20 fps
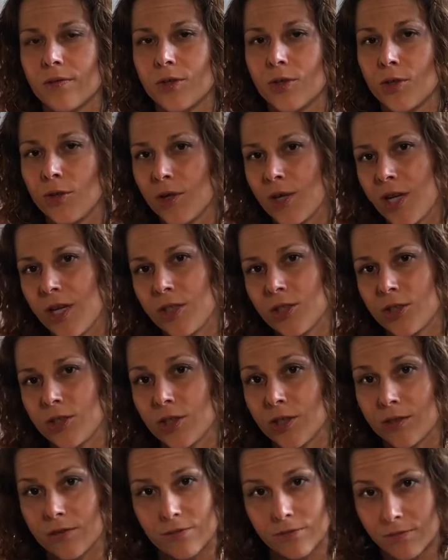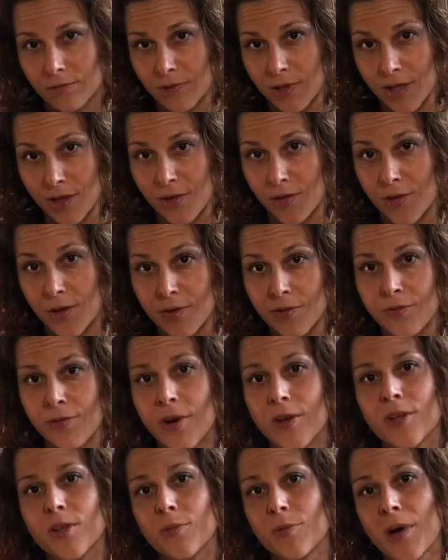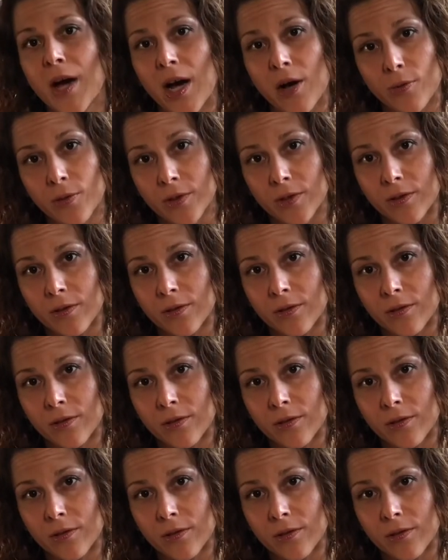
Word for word: creation, like their firepower.